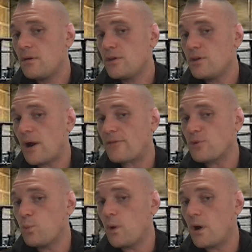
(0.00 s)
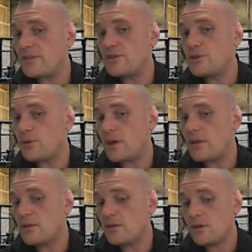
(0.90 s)
You have to want to do
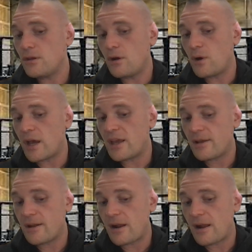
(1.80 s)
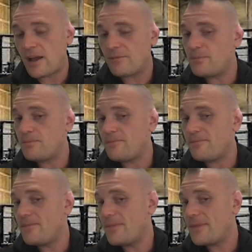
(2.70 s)
it. You know, I i
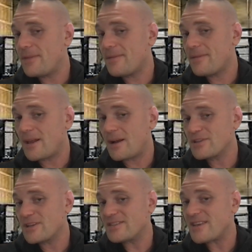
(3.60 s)
just gonna